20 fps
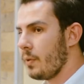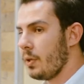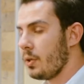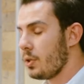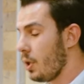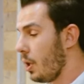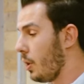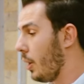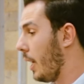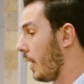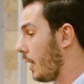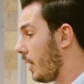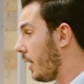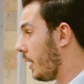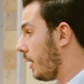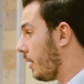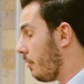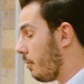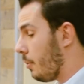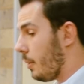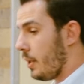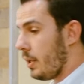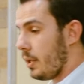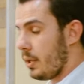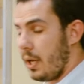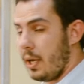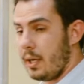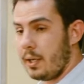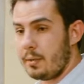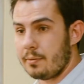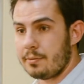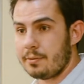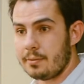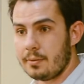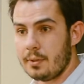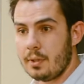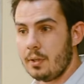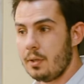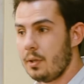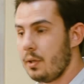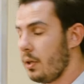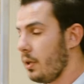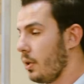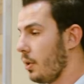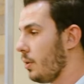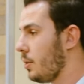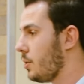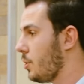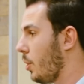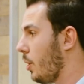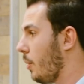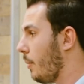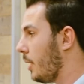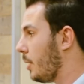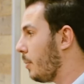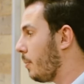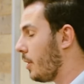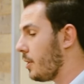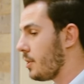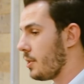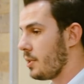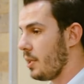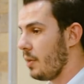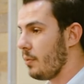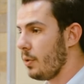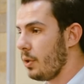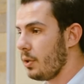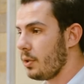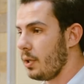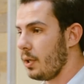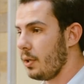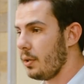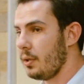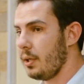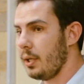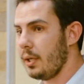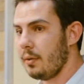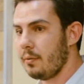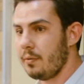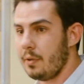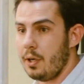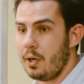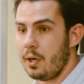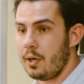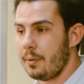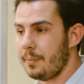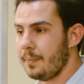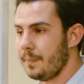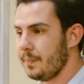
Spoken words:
So I'd like everybody to kind of, talk about the projects they worked on in VR.